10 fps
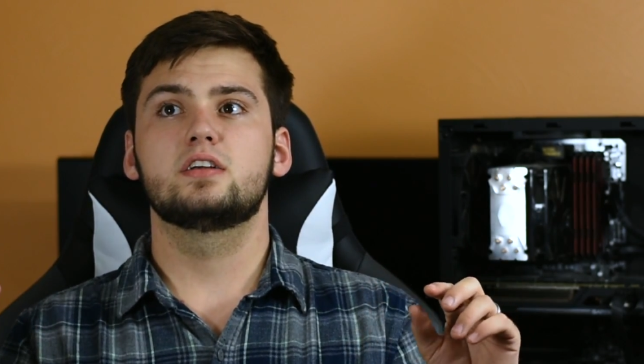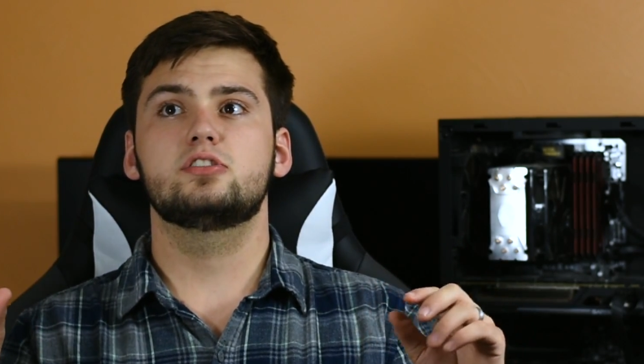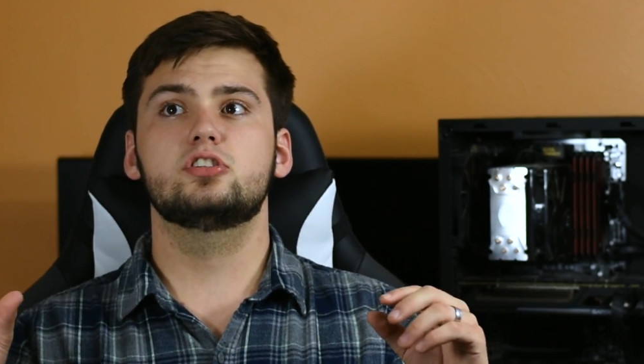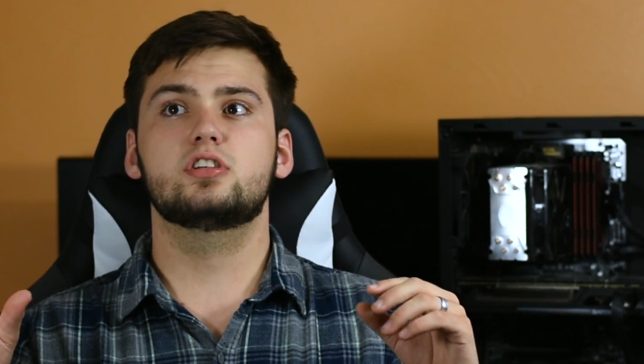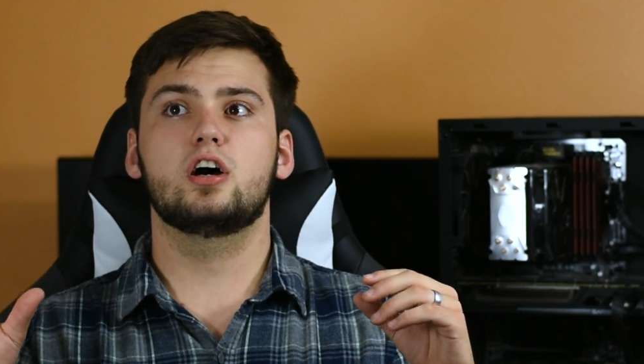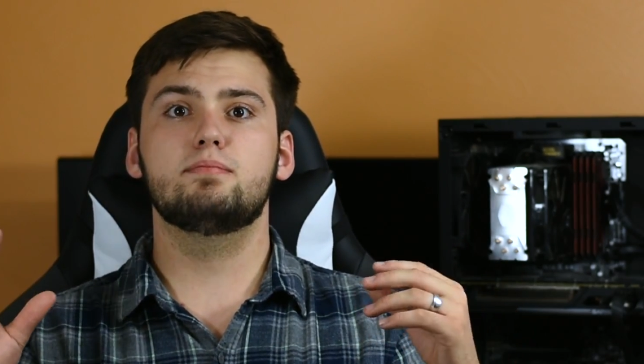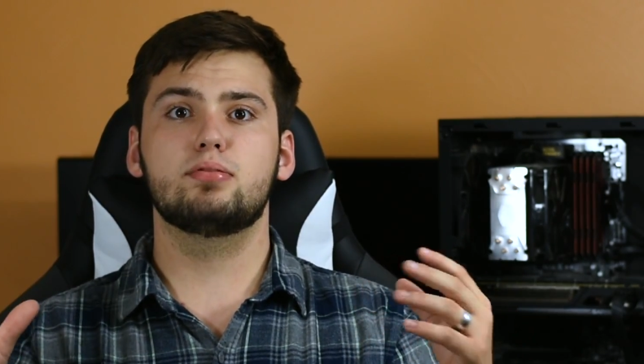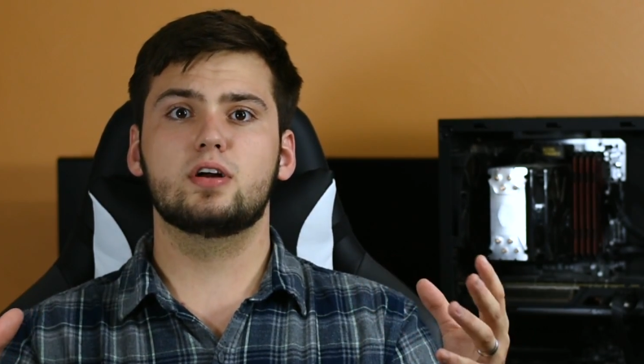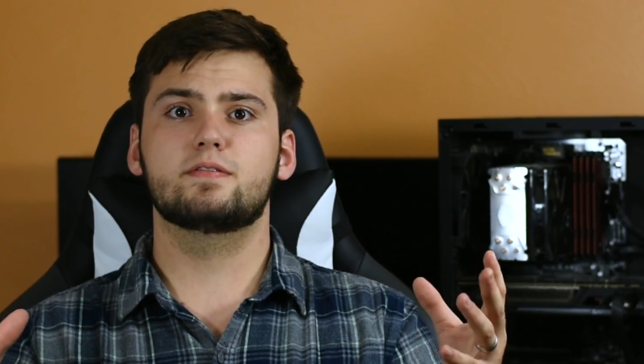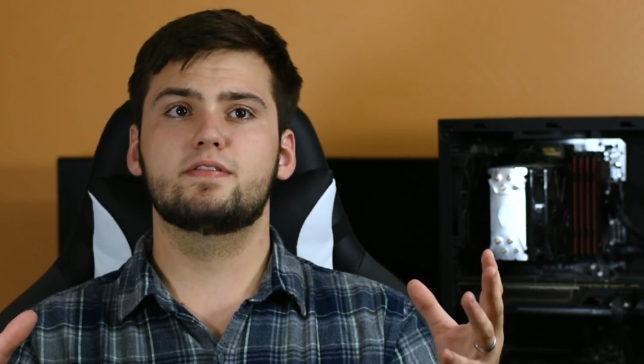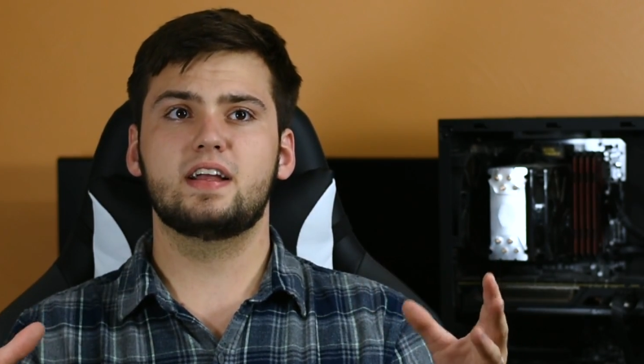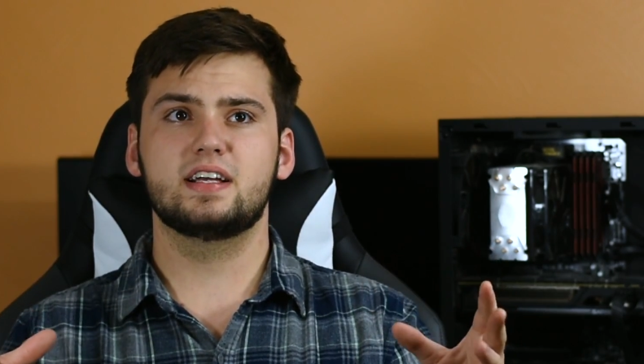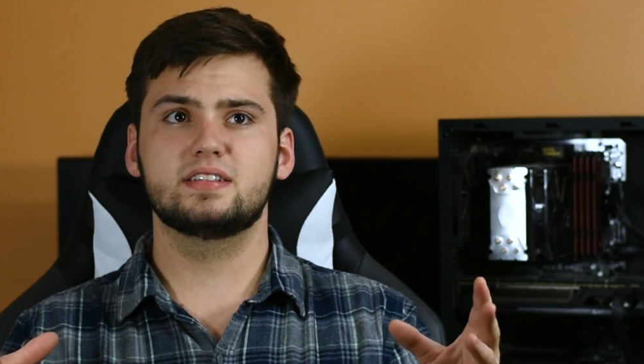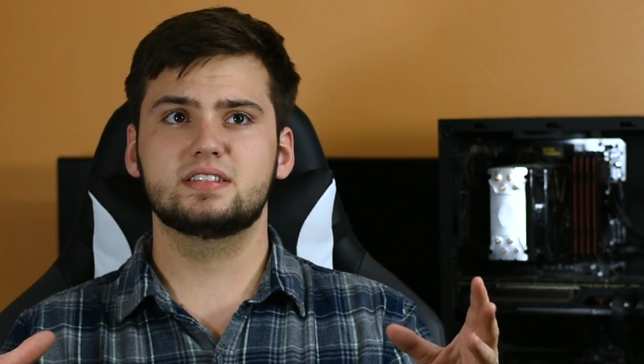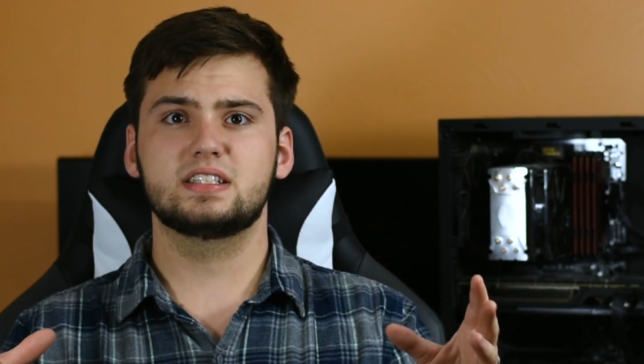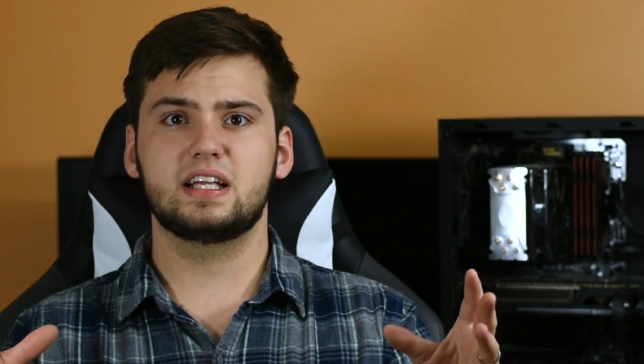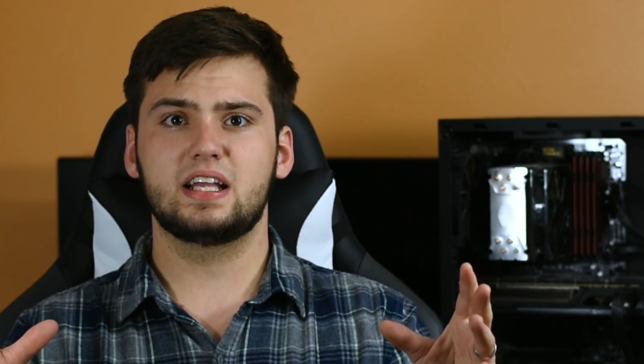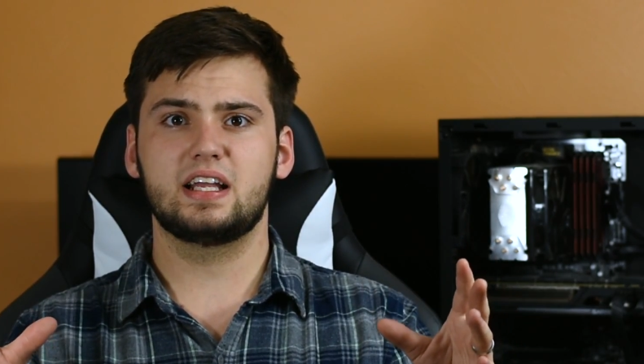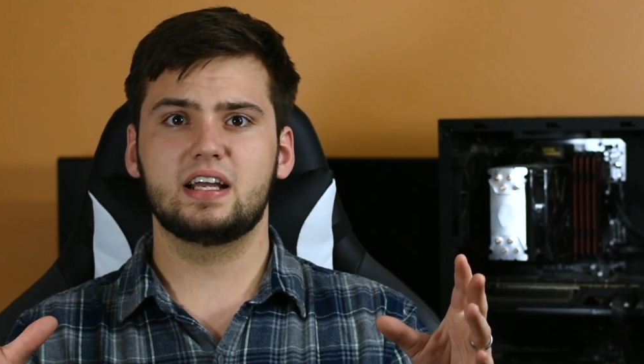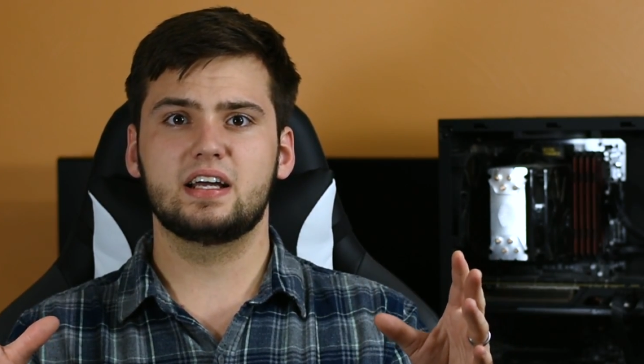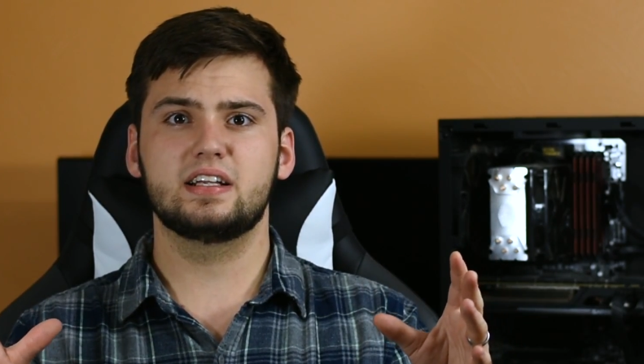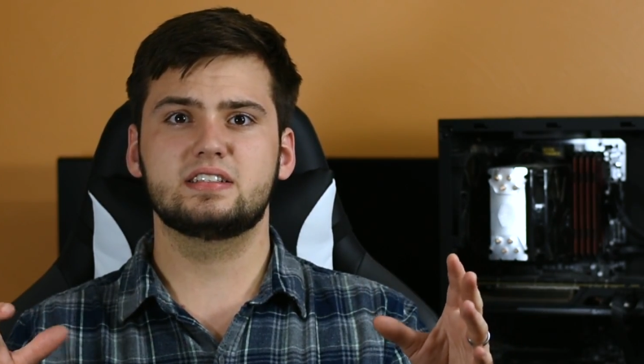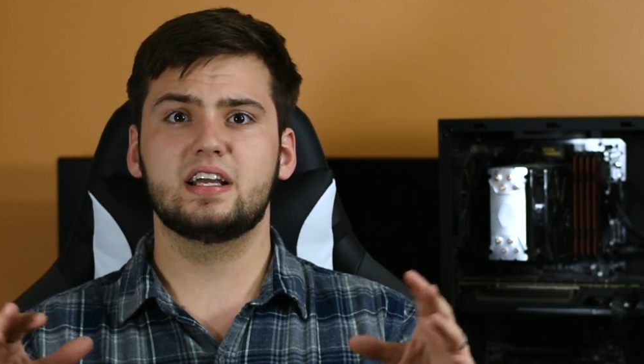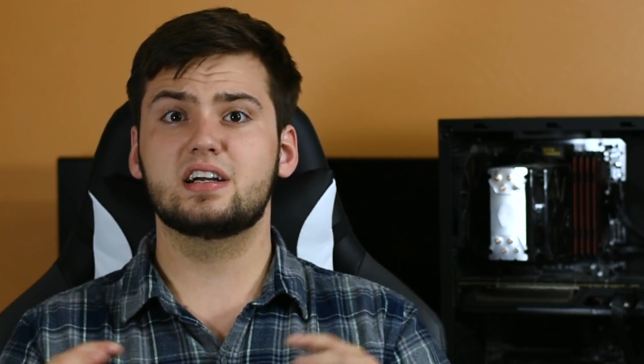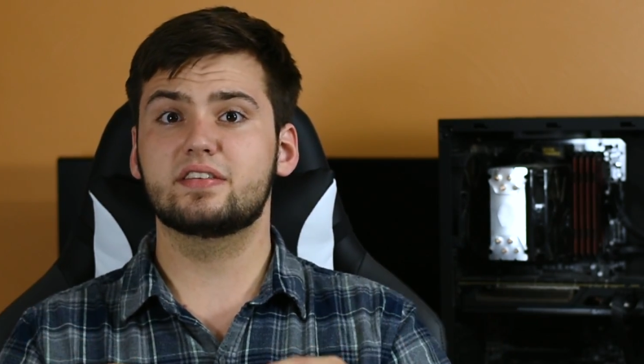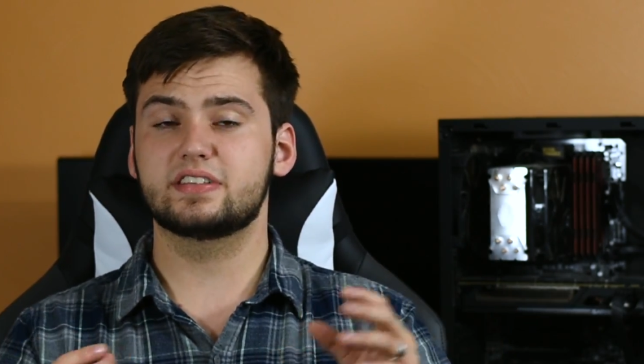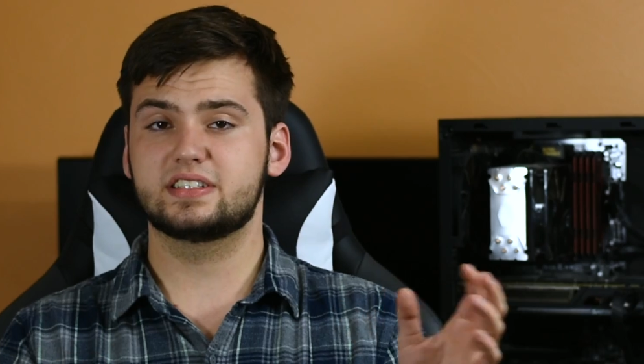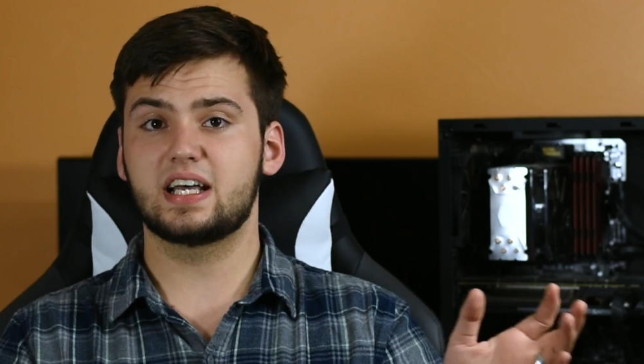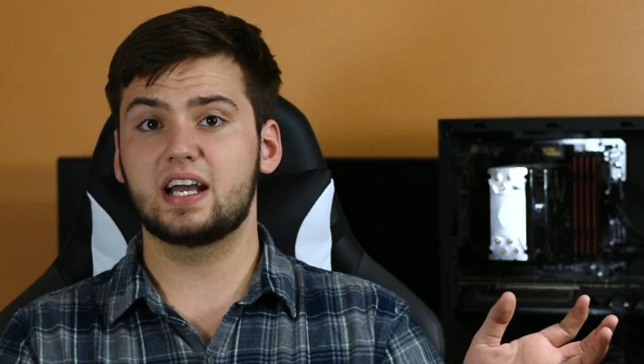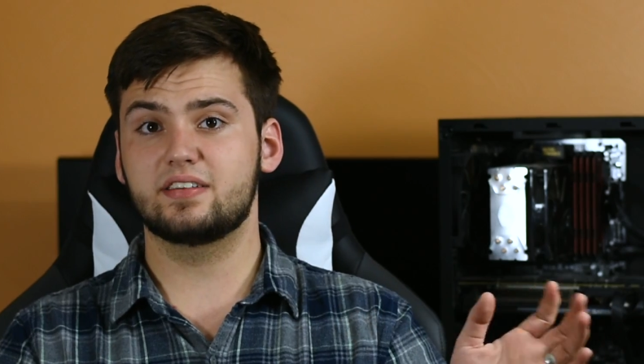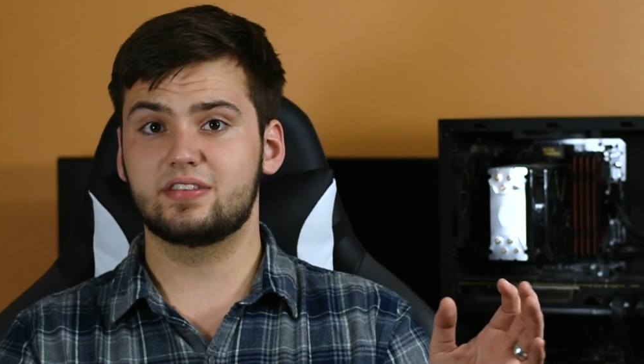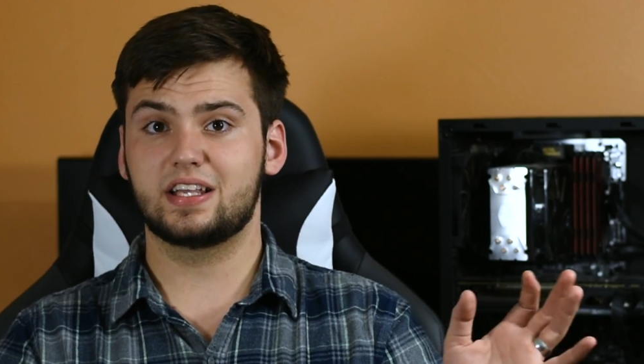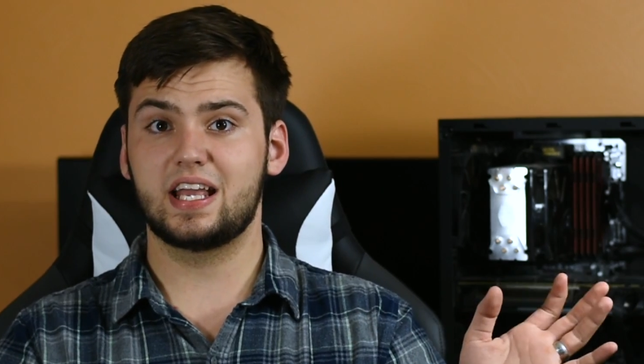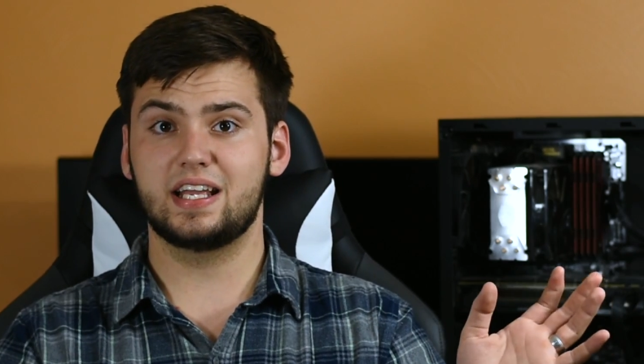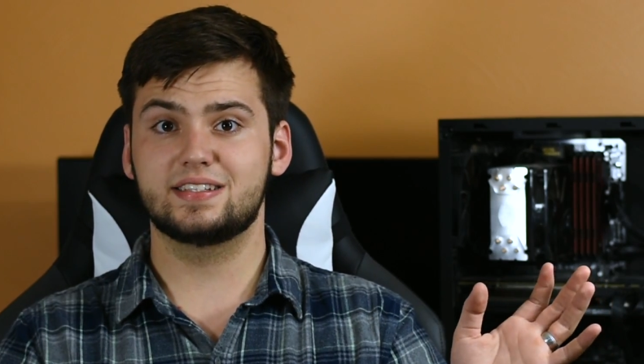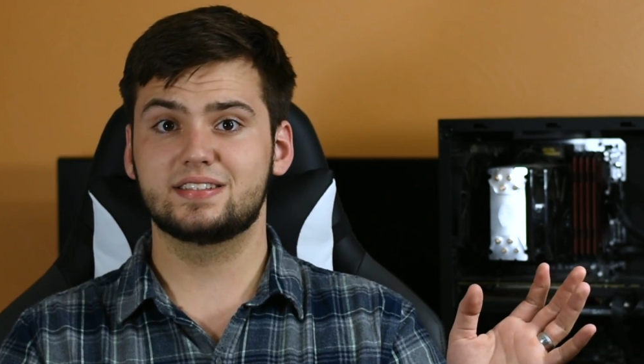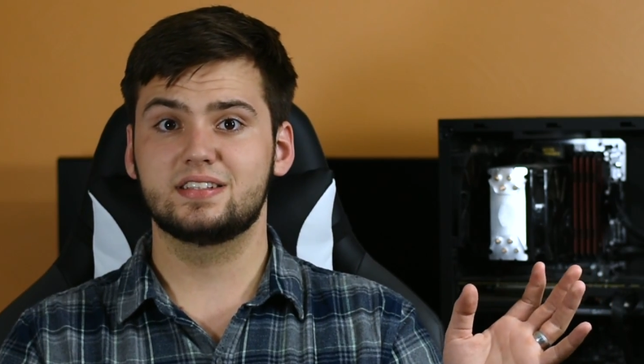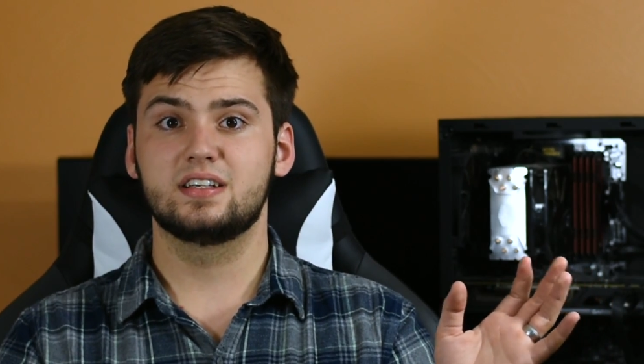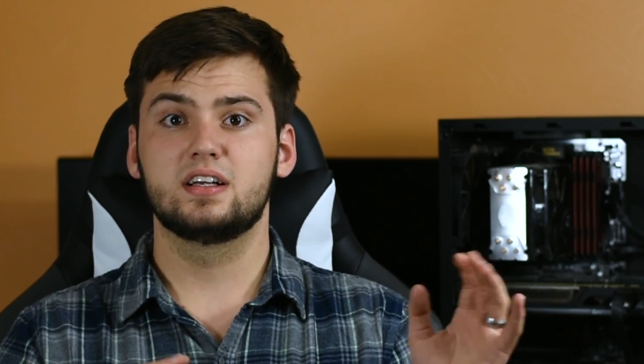just unplug fans and take off the side of the case